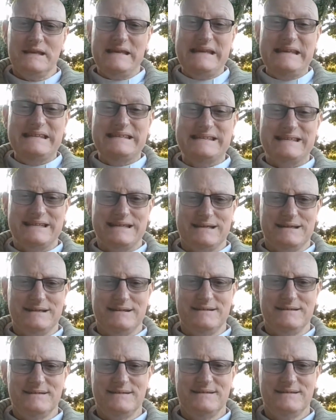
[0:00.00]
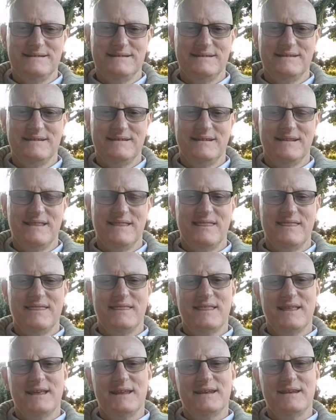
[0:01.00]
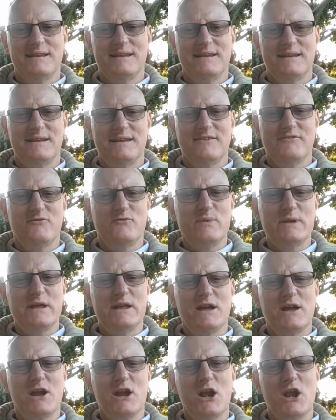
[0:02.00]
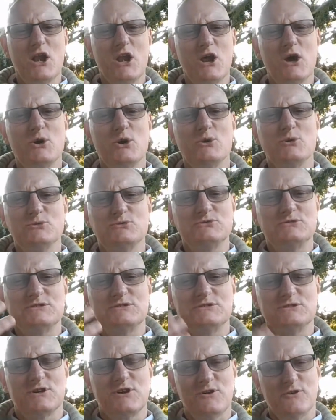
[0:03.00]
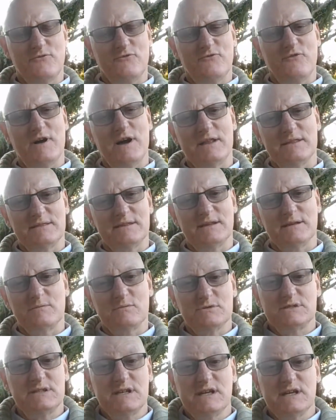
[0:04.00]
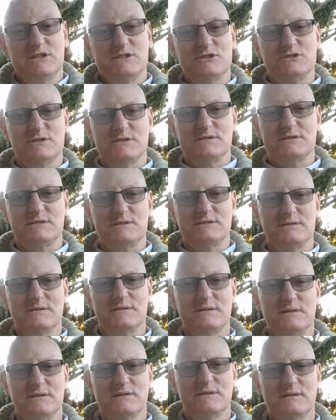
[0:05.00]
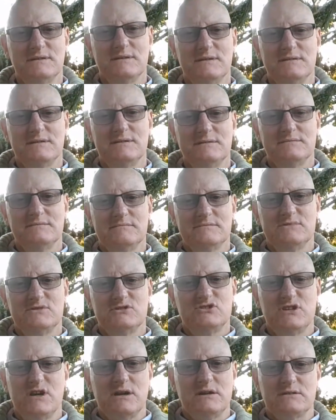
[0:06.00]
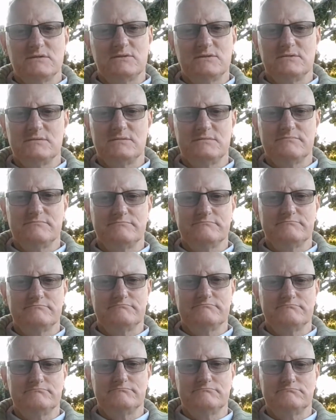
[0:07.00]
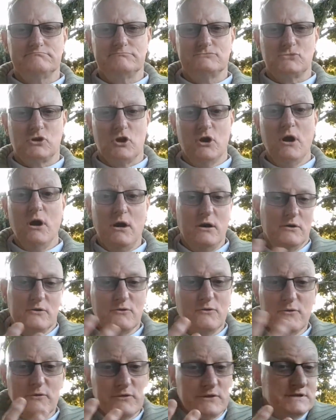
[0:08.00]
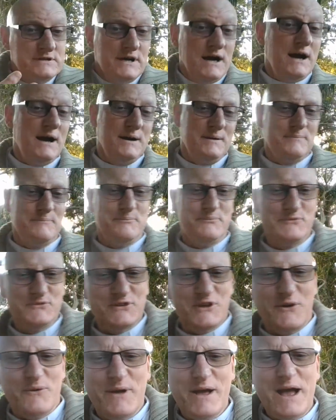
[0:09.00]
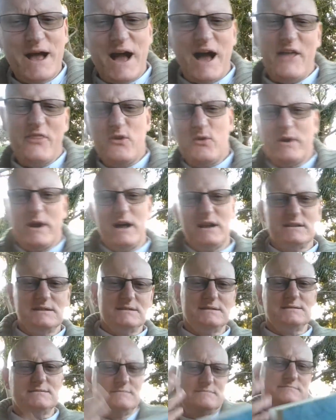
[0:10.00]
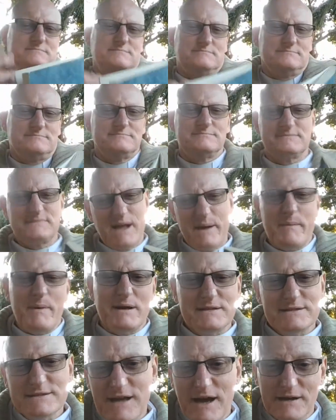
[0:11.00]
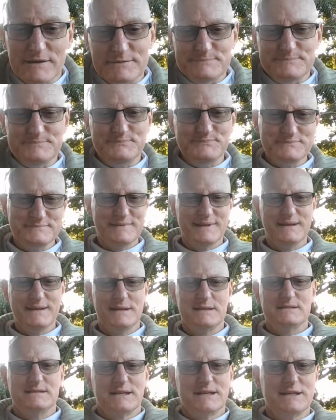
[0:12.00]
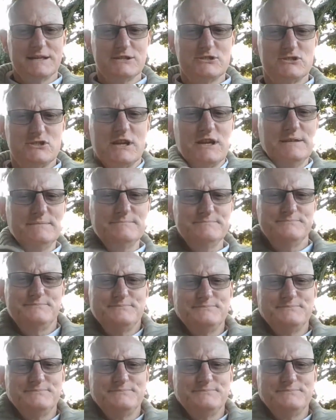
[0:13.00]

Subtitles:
easier than if we closed into confined things. Because nature just shouts God all the time. So I thought I'd just come outside. It's a little chilly,